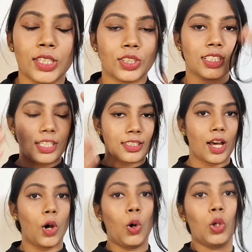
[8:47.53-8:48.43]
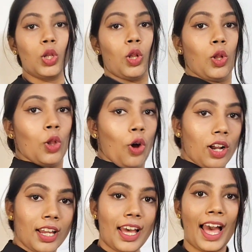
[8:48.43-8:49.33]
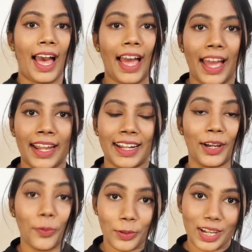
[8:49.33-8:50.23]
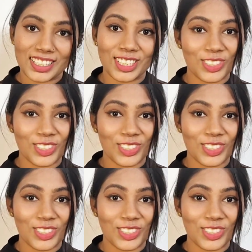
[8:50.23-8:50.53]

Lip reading: So this is the whole look and I hope you guys